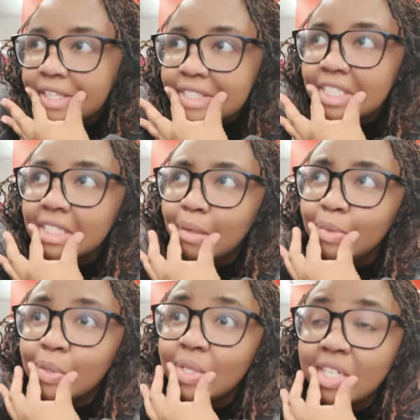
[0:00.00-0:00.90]
this because
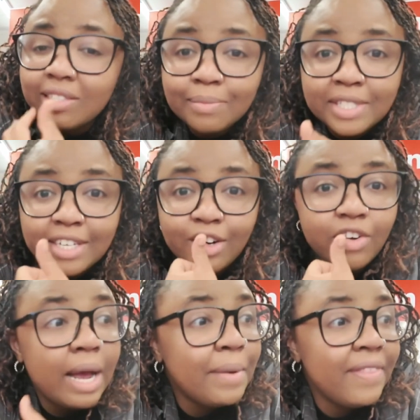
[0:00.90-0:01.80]
I'm so scared somebody's gonna
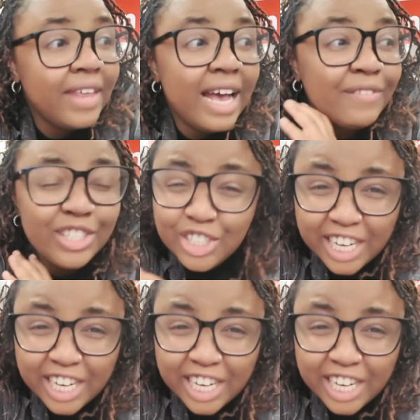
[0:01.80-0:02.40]
grab it and then I have to